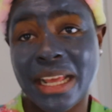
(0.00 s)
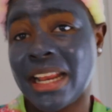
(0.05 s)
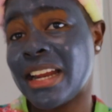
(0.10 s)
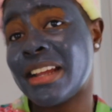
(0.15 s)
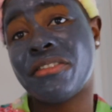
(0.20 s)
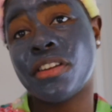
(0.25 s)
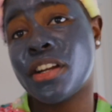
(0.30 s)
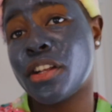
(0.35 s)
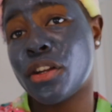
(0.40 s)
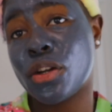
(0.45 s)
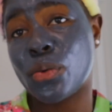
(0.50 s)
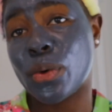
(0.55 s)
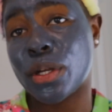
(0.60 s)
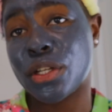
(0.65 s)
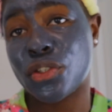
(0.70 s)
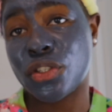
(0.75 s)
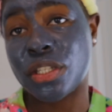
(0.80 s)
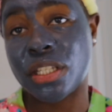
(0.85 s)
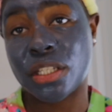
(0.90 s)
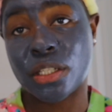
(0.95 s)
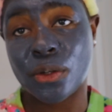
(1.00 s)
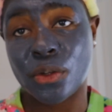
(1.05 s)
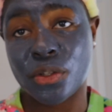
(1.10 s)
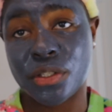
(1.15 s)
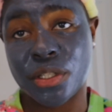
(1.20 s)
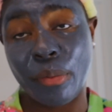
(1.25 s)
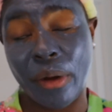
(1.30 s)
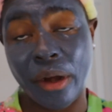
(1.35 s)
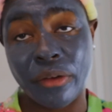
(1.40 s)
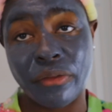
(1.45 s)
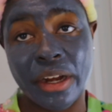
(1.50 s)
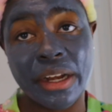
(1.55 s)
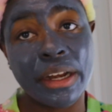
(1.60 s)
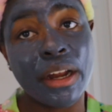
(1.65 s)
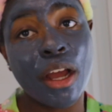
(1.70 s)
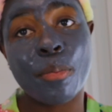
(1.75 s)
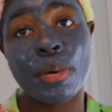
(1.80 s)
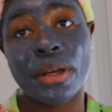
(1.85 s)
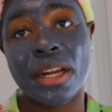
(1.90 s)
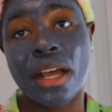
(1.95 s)
I really don't want to disclose the brand right
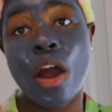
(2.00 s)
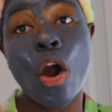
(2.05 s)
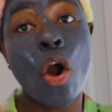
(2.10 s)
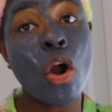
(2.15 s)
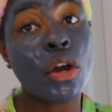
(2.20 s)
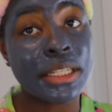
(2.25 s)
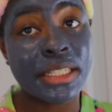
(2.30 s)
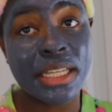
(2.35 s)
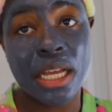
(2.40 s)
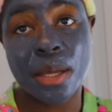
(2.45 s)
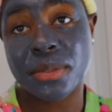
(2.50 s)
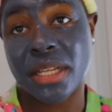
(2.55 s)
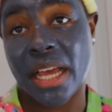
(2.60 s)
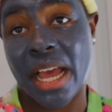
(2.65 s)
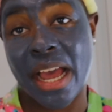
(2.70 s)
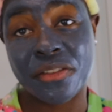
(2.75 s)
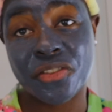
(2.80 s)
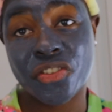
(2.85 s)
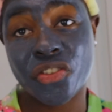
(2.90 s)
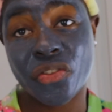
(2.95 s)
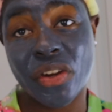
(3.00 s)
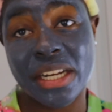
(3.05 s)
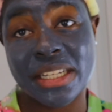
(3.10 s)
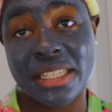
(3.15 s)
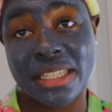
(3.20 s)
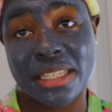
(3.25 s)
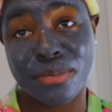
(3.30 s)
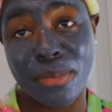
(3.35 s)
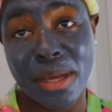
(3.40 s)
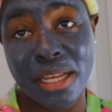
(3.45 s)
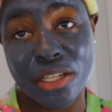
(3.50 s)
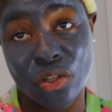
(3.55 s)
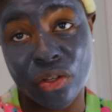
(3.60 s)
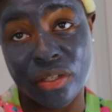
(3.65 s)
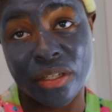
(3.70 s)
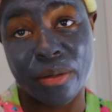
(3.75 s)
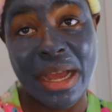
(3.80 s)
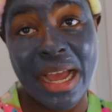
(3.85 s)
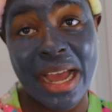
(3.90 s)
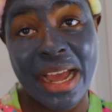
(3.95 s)
now, but all the times I have tried this mask
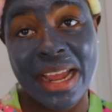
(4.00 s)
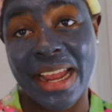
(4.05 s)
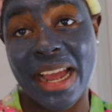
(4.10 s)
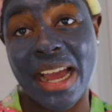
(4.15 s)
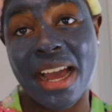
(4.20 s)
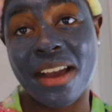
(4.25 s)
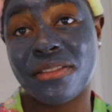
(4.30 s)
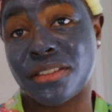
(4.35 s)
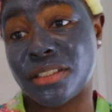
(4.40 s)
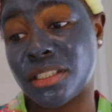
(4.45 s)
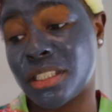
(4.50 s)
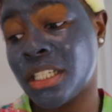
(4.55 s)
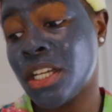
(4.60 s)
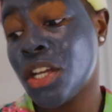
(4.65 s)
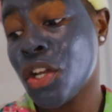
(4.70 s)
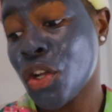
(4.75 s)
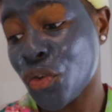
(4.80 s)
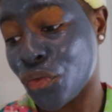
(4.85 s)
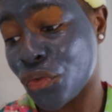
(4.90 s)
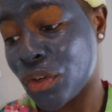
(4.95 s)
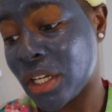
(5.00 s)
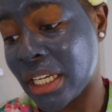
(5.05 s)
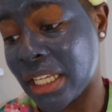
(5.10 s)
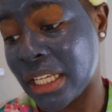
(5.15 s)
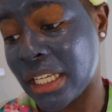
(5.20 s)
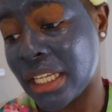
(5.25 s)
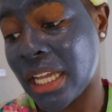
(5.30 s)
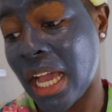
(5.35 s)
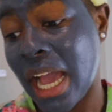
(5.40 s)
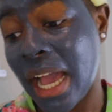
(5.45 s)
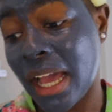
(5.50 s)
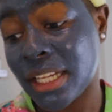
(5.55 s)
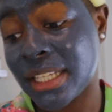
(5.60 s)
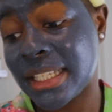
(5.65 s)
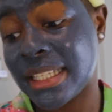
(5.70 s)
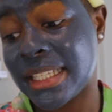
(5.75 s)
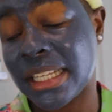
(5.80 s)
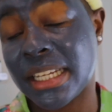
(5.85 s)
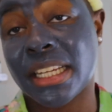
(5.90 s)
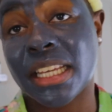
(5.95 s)
under my eye, I haven't really
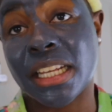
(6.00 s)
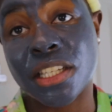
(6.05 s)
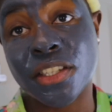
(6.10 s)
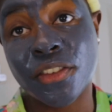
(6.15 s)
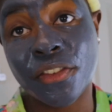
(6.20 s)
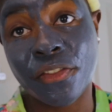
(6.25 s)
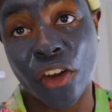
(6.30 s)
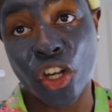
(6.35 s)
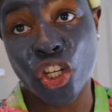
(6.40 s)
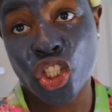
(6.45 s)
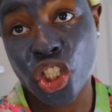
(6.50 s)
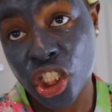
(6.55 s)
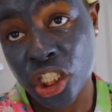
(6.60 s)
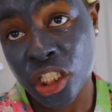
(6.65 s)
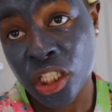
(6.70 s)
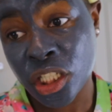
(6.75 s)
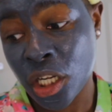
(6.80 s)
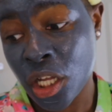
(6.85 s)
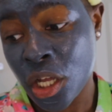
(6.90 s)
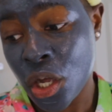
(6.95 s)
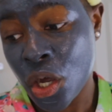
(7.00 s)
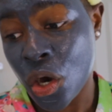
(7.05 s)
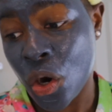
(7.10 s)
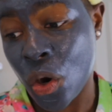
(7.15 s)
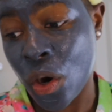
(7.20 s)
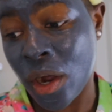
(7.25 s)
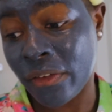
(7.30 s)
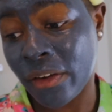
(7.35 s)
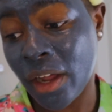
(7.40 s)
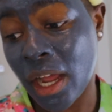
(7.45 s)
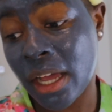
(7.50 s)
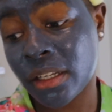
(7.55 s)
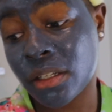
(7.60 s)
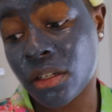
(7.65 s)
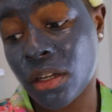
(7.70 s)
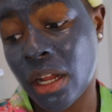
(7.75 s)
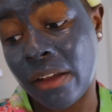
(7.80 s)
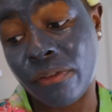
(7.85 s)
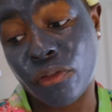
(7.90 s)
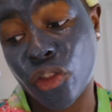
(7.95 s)
seen its function, or
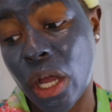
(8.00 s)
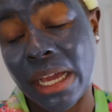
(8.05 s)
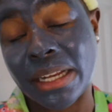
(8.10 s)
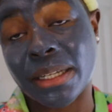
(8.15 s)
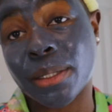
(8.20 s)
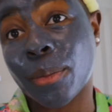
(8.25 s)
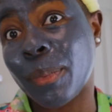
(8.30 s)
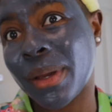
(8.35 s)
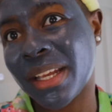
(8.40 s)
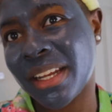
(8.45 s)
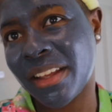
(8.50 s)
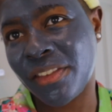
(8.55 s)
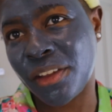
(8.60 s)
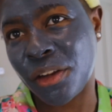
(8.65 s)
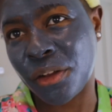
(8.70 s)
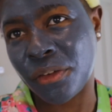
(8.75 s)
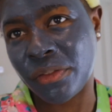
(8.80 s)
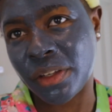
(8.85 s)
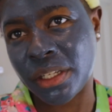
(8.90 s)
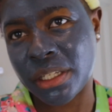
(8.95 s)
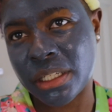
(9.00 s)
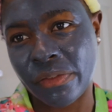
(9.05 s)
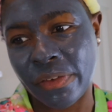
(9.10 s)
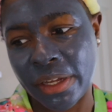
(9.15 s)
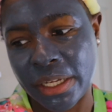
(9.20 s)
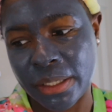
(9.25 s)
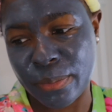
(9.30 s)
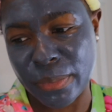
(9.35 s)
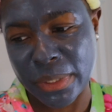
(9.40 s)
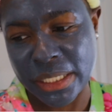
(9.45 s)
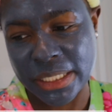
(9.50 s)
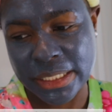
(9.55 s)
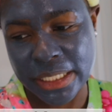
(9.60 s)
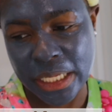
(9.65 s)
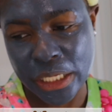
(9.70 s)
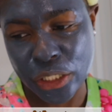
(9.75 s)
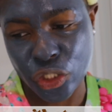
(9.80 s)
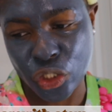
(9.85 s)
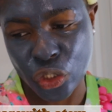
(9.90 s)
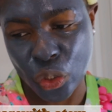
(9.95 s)
I've not had the benefit of it, if I may
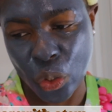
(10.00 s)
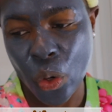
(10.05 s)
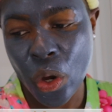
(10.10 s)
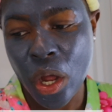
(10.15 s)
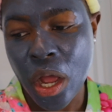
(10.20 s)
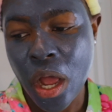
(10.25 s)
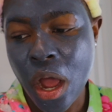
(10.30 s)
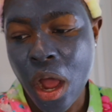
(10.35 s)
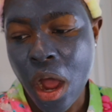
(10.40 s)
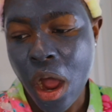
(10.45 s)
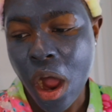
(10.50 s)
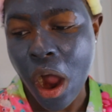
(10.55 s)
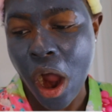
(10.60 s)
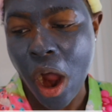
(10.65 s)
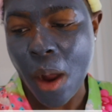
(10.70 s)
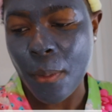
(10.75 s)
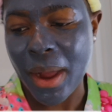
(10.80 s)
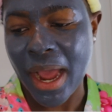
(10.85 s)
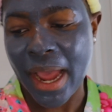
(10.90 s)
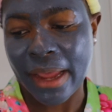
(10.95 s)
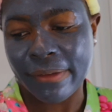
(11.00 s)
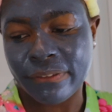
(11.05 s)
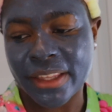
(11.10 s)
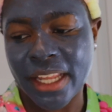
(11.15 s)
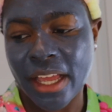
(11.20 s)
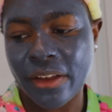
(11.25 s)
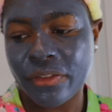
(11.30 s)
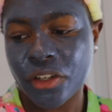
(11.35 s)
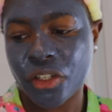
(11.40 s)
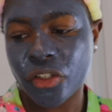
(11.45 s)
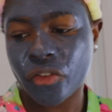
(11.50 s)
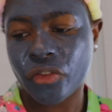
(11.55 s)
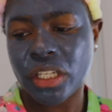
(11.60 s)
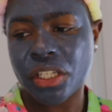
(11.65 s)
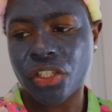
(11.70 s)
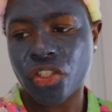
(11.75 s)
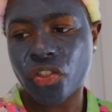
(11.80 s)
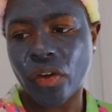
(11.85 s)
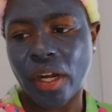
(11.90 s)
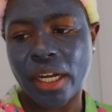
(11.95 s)
say so. I've never
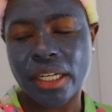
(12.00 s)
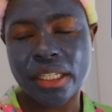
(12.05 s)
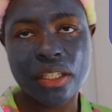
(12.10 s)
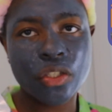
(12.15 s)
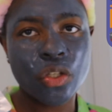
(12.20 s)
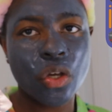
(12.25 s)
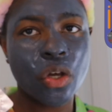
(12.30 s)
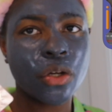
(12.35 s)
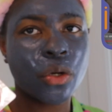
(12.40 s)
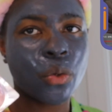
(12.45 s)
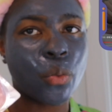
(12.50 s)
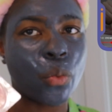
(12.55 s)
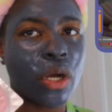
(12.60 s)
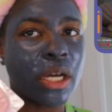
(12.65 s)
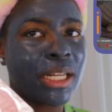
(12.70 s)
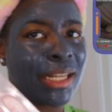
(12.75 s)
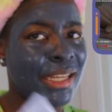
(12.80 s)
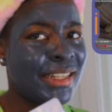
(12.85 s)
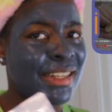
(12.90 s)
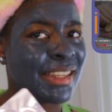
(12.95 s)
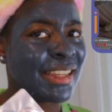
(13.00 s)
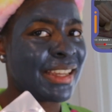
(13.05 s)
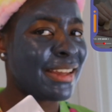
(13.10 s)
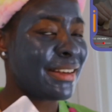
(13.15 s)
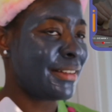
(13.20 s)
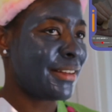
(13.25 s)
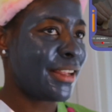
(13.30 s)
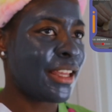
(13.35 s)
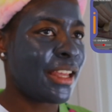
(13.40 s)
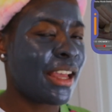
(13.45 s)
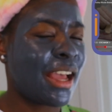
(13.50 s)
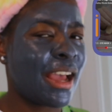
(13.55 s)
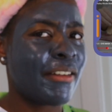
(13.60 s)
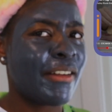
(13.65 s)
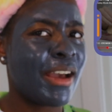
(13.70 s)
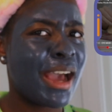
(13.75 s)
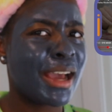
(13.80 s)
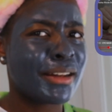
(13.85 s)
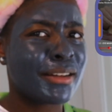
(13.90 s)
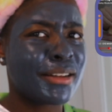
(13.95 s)
really tried this other one, and again, I
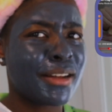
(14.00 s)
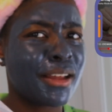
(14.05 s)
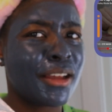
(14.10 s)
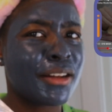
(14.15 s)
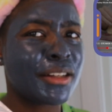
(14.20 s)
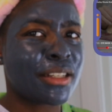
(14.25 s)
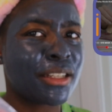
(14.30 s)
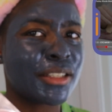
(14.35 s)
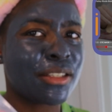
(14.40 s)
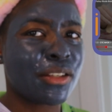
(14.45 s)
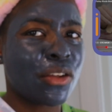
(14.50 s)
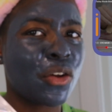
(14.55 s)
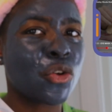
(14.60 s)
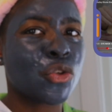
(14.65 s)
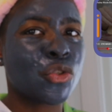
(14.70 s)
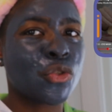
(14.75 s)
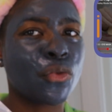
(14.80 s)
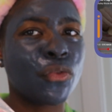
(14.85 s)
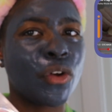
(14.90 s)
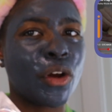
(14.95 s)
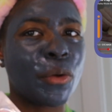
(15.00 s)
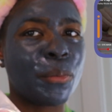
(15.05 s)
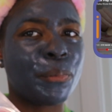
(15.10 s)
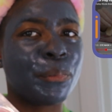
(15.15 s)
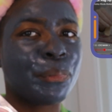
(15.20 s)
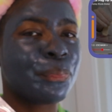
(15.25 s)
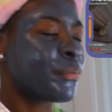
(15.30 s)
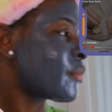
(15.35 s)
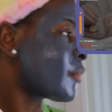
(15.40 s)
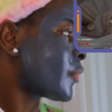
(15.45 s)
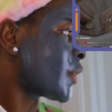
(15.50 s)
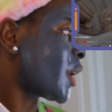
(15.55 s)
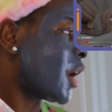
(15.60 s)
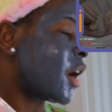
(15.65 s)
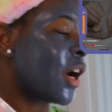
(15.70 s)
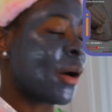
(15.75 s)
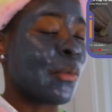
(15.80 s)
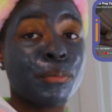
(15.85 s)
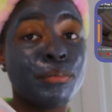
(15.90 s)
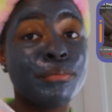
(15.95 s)
had this also from
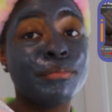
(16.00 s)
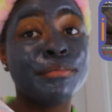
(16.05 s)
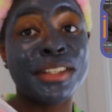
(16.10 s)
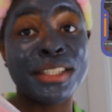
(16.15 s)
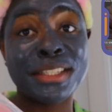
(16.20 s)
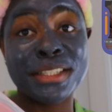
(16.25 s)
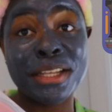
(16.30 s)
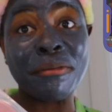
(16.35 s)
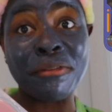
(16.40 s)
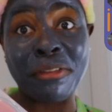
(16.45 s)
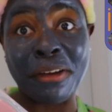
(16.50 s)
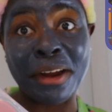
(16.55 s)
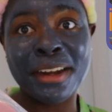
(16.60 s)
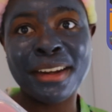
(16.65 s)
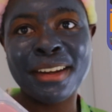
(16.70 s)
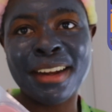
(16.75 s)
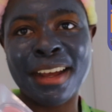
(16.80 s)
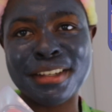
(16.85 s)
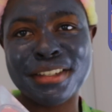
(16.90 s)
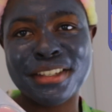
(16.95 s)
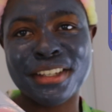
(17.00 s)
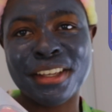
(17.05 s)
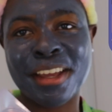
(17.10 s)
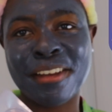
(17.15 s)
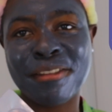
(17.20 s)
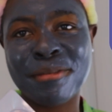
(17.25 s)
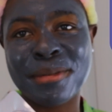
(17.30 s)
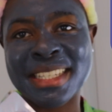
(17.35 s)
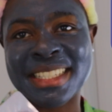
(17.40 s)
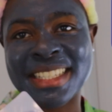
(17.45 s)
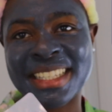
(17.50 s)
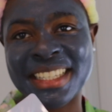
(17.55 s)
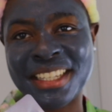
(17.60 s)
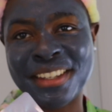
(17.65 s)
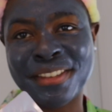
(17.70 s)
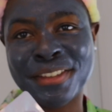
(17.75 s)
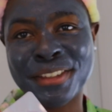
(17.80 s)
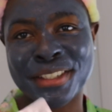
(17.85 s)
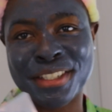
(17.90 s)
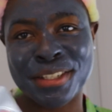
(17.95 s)
the same friend, and she gave me as a
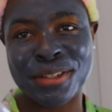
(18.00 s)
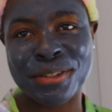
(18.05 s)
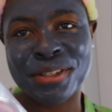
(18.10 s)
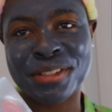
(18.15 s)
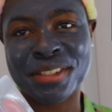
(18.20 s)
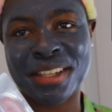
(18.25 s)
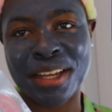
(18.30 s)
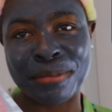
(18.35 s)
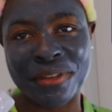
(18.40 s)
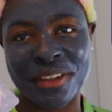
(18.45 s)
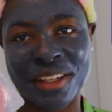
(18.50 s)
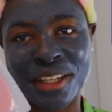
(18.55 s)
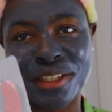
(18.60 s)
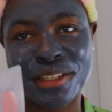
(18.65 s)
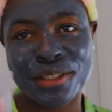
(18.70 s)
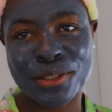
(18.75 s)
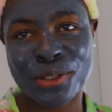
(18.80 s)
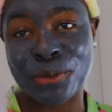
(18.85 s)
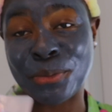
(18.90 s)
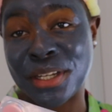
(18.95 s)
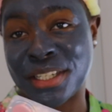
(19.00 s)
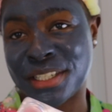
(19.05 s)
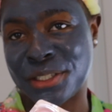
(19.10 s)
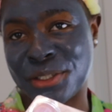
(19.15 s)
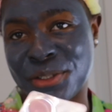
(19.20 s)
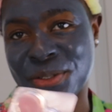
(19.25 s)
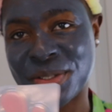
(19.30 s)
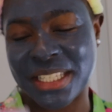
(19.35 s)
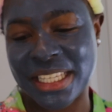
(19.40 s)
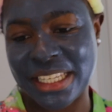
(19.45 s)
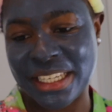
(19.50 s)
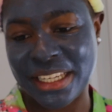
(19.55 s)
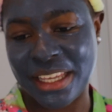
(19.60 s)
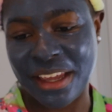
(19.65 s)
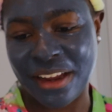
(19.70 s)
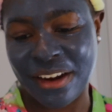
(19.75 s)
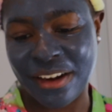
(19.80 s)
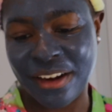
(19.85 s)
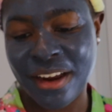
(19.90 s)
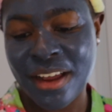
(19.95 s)
gift because she knows I'm really too much into
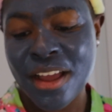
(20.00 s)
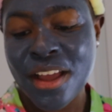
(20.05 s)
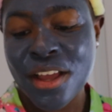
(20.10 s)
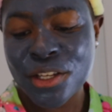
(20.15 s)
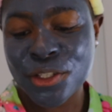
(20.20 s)
skincare.